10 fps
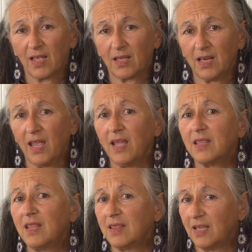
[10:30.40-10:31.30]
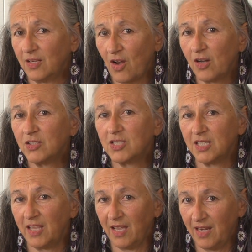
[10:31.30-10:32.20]
create the
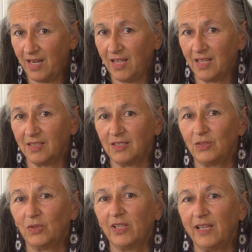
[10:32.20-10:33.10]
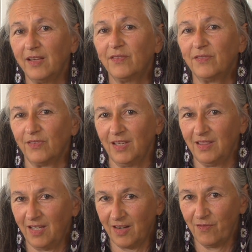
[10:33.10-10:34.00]
technology they need to live
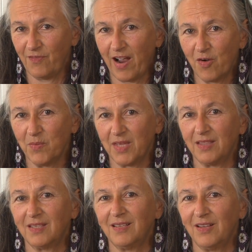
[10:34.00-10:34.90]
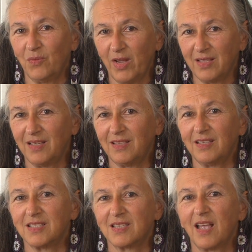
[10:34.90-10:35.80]
in their environment in a way that
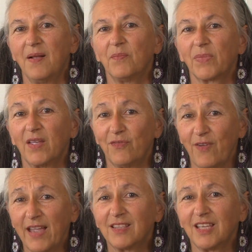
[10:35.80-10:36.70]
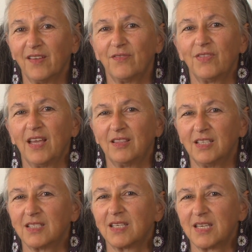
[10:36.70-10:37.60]
is effective, that
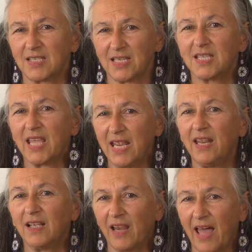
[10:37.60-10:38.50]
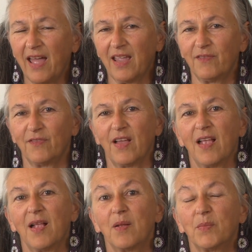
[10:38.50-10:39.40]
is sustaining life.
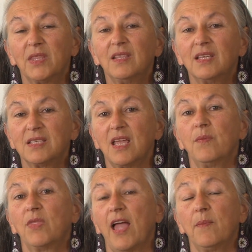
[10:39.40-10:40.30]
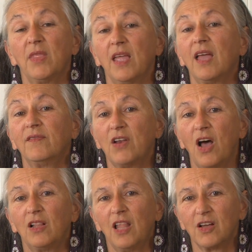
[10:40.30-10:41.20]
But in the same time, they have
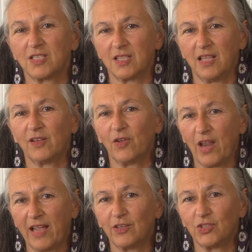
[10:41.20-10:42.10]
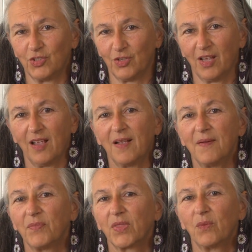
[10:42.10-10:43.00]
not lost the connection
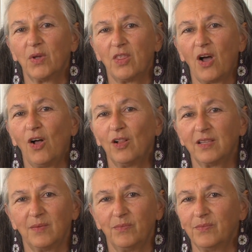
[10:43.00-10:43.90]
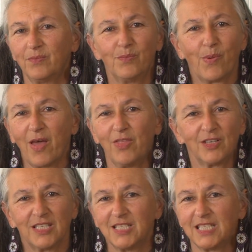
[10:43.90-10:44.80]
with all the
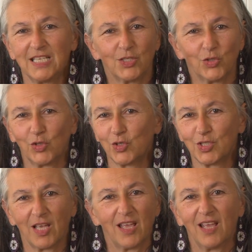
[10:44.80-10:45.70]
brothers and sisters,